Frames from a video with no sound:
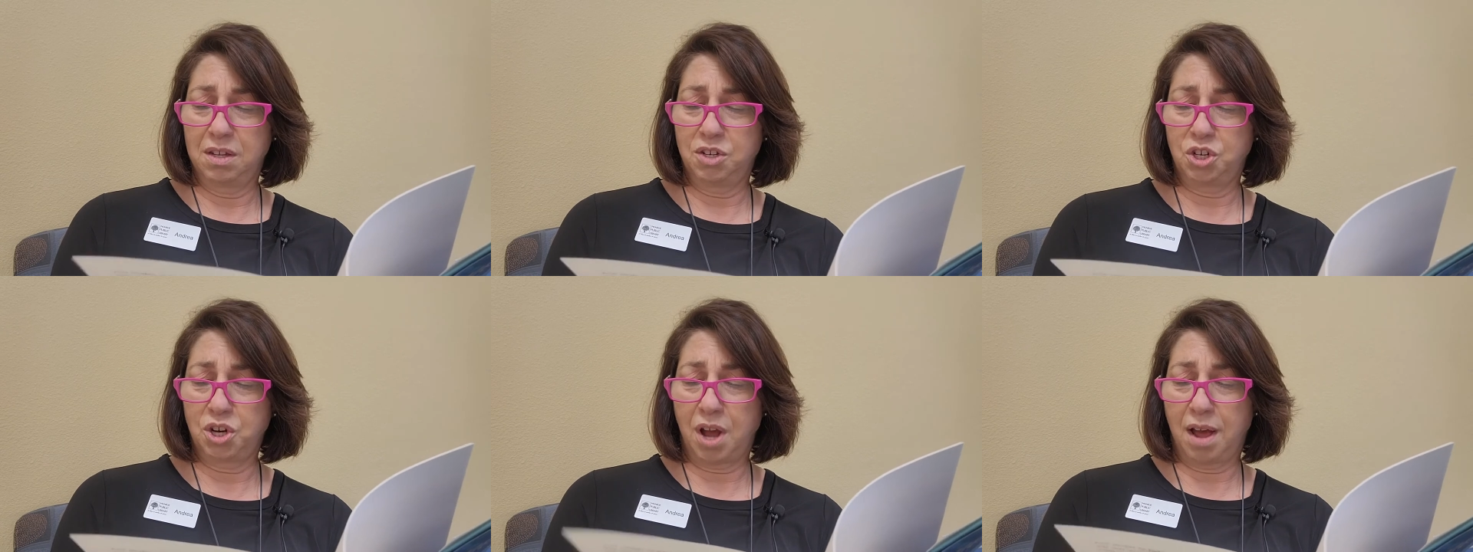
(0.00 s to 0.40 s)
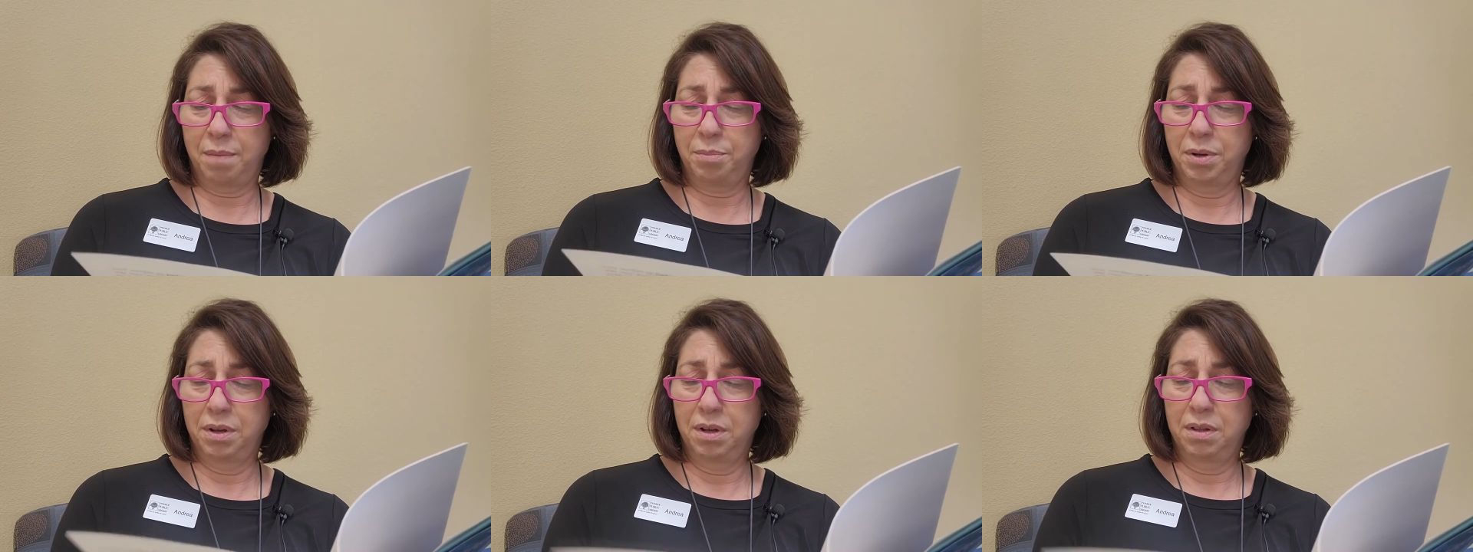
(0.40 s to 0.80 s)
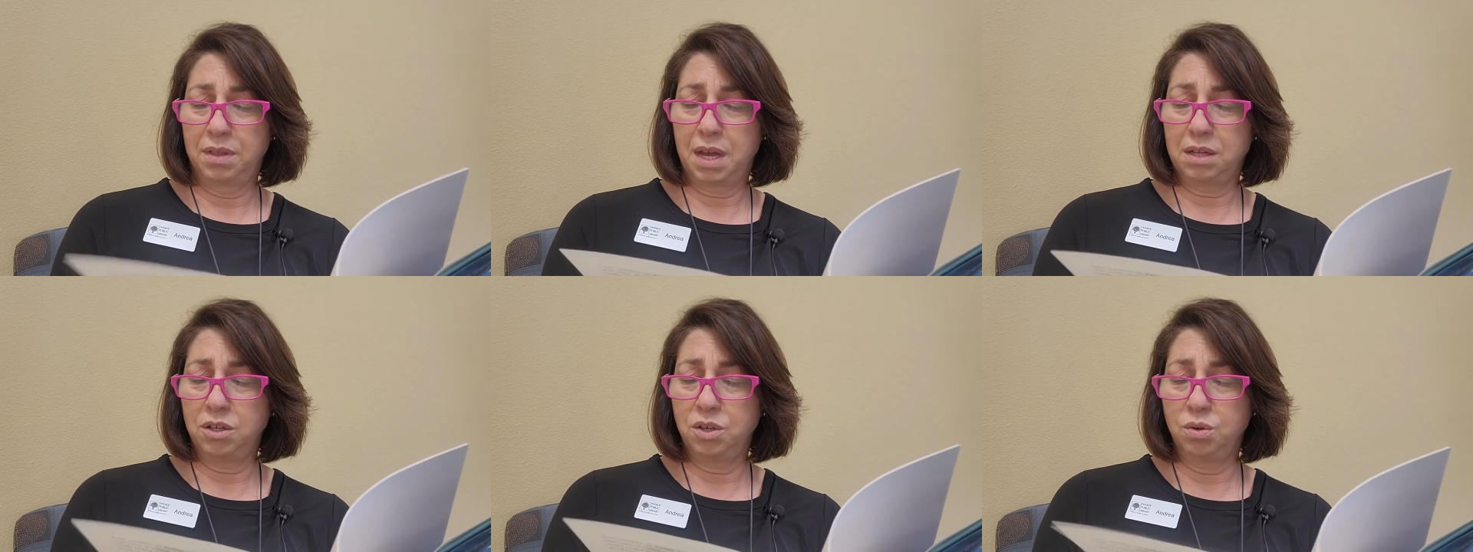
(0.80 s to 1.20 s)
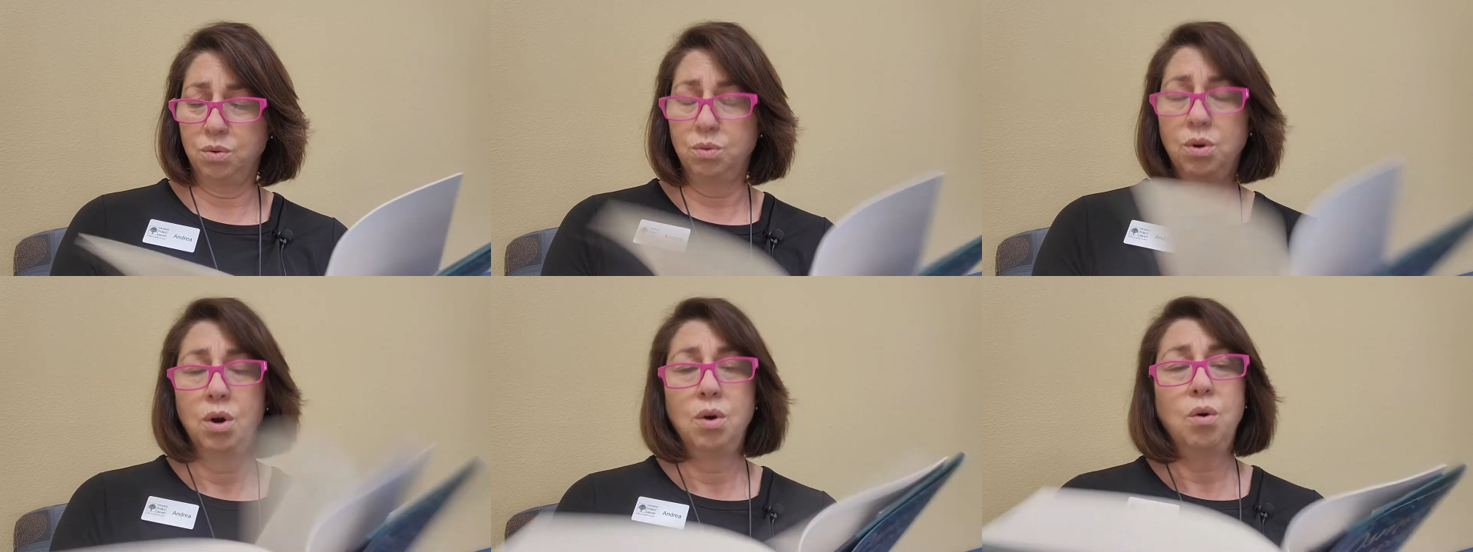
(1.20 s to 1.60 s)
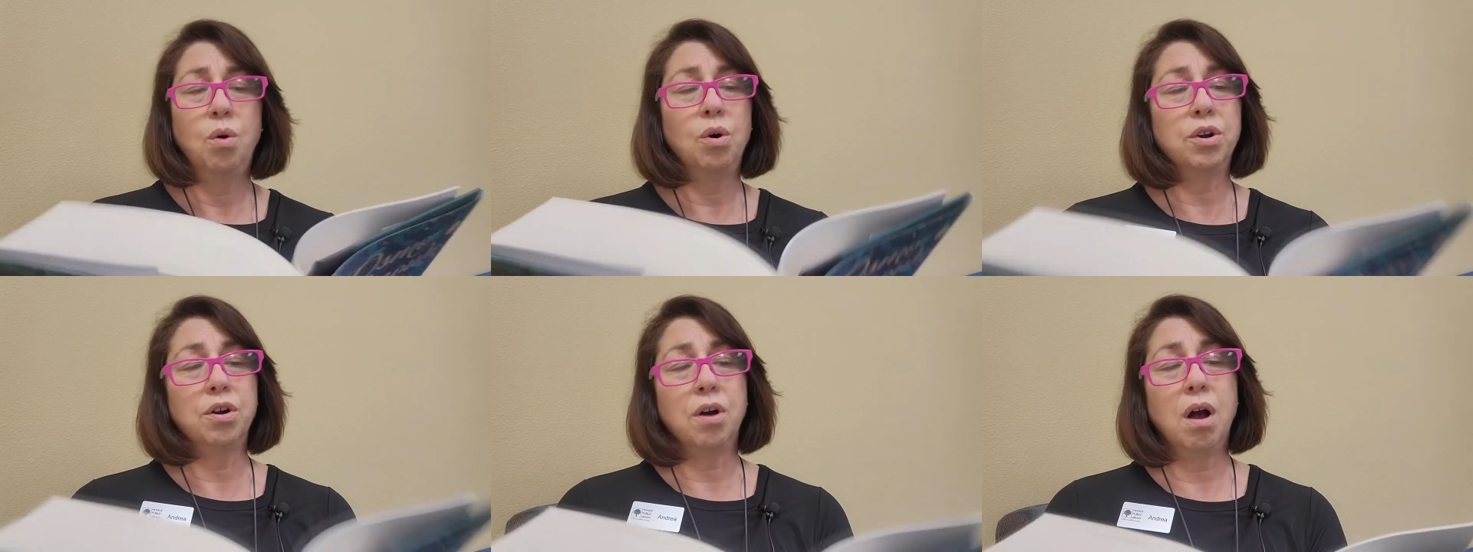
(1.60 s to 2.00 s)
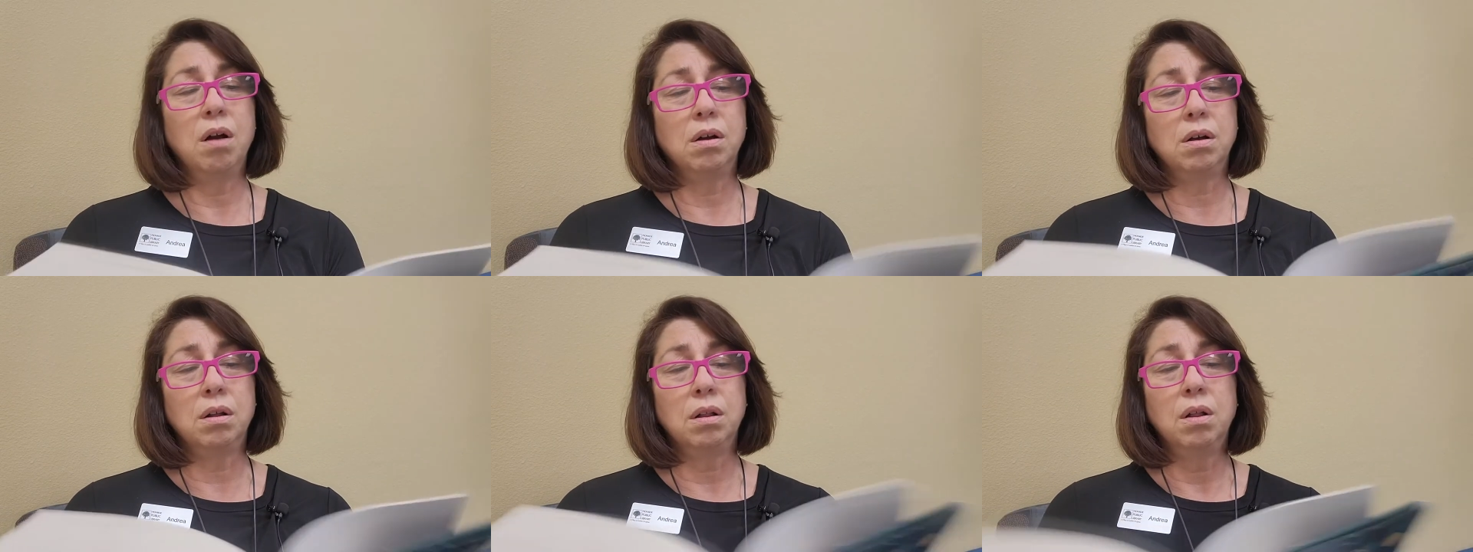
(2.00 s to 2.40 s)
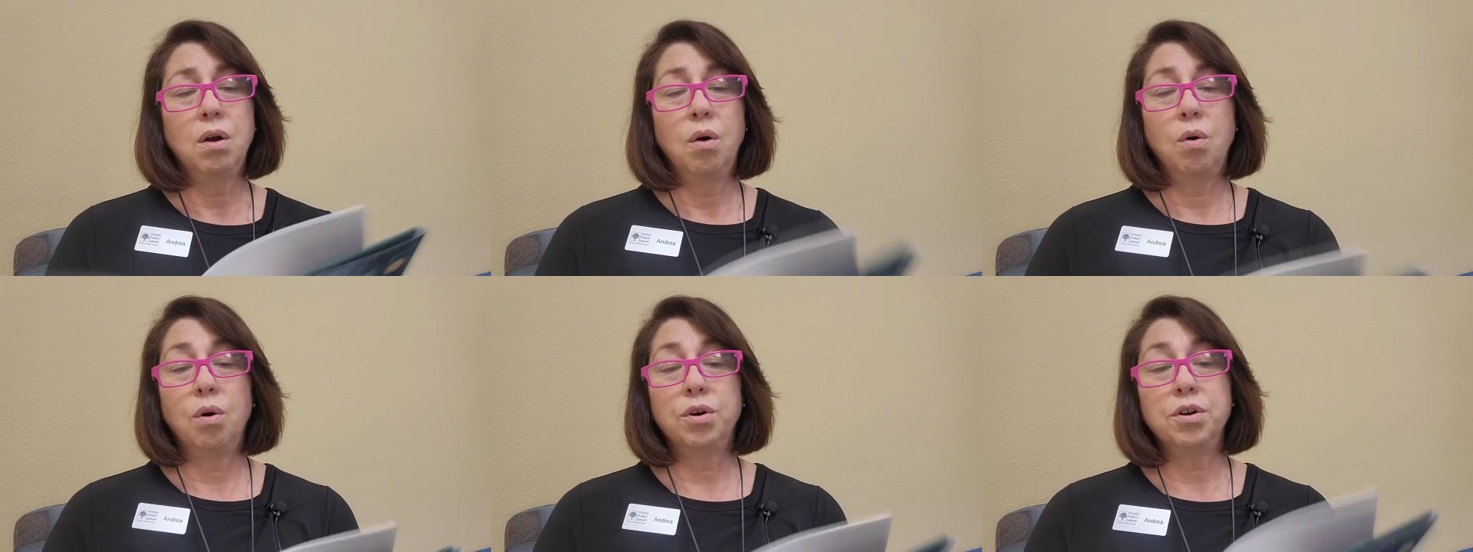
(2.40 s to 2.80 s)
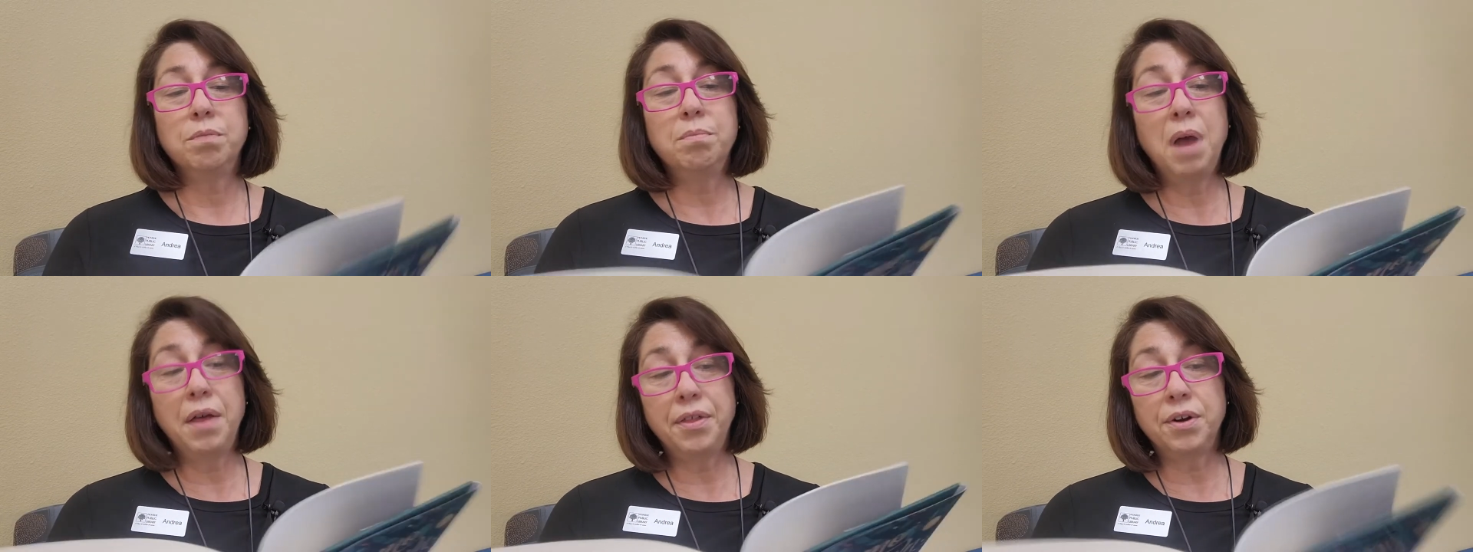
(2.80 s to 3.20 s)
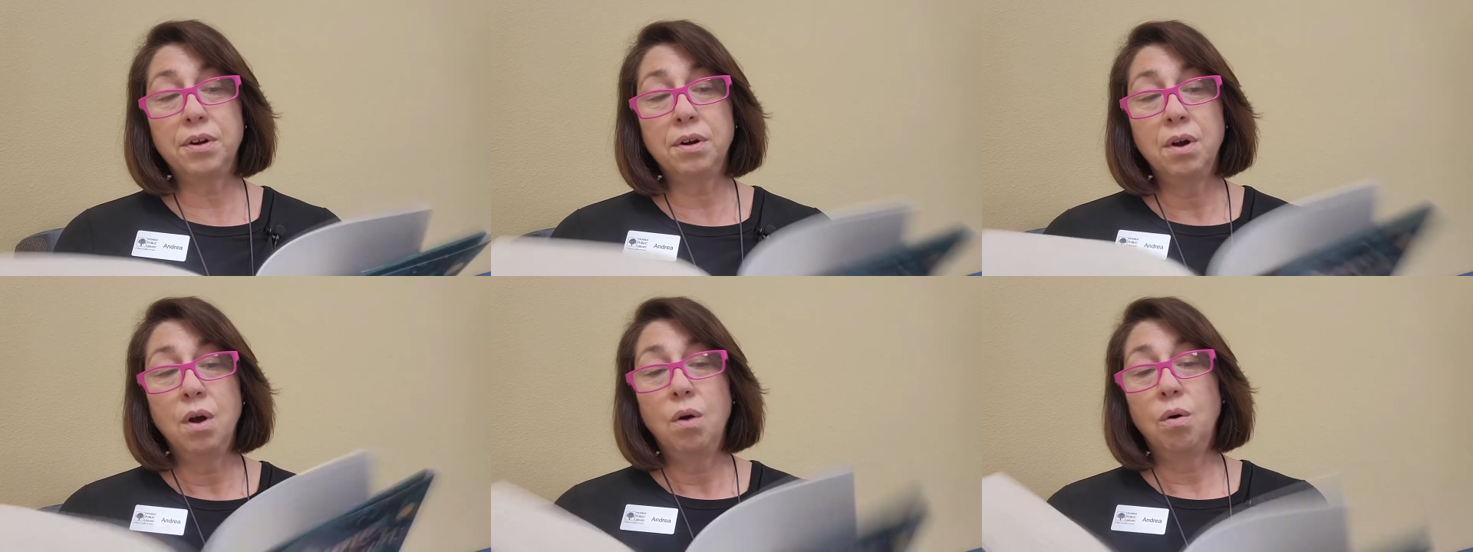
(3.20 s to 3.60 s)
the shop that you or your uncle or your mother